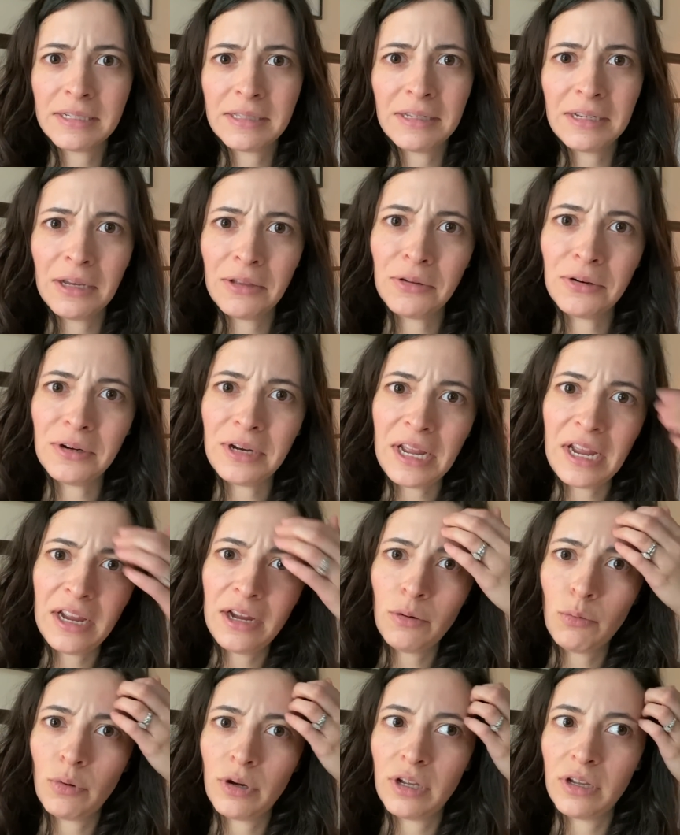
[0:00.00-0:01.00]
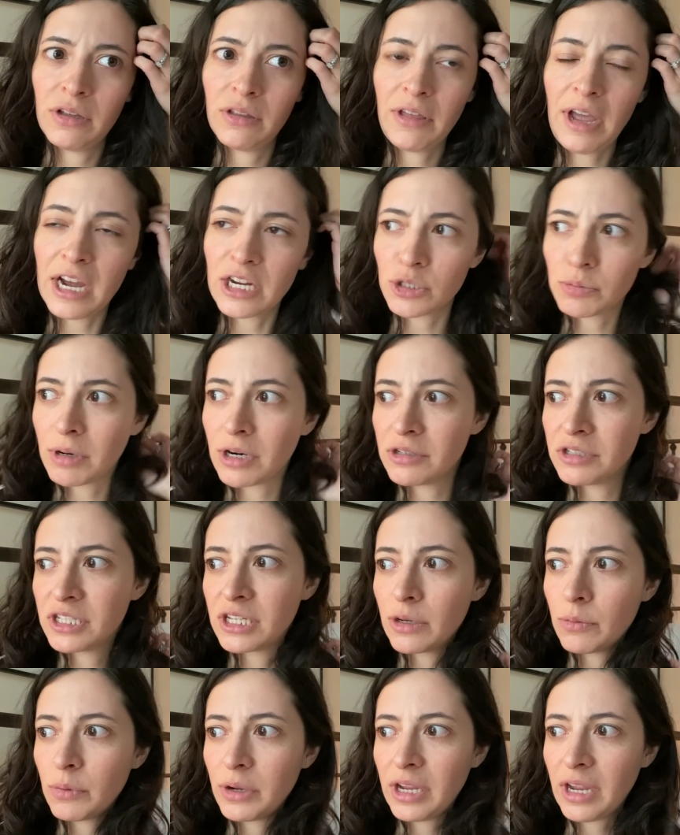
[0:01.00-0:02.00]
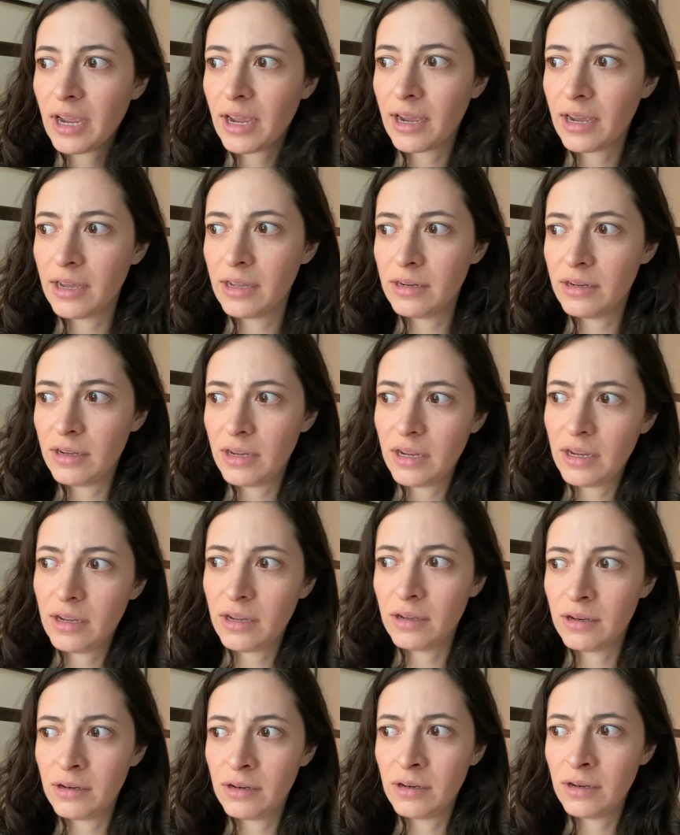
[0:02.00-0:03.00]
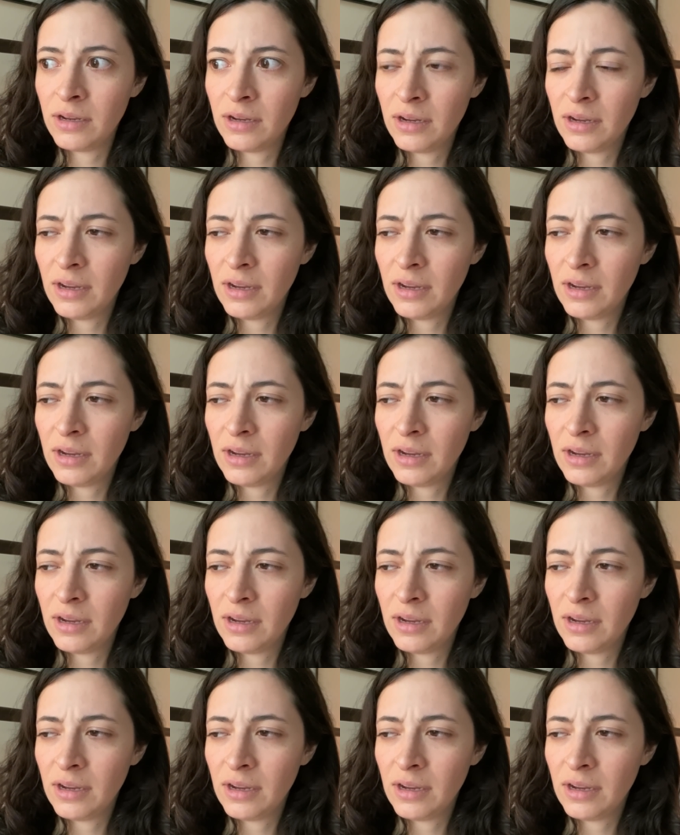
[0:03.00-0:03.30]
the other day with hash browns that we had in